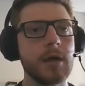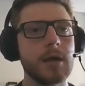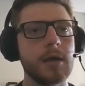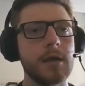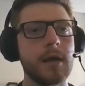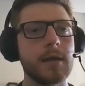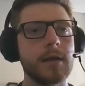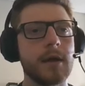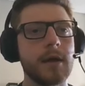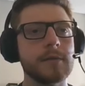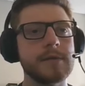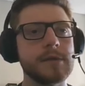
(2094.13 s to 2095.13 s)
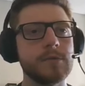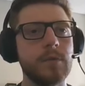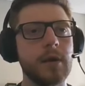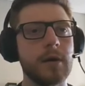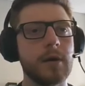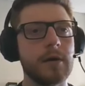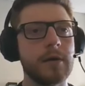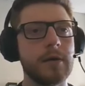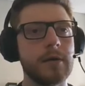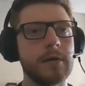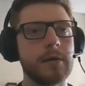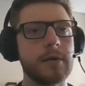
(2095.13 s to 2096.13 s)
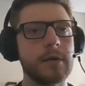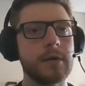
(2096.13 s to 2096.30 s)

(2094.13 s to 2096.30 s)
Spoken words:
And now, since we are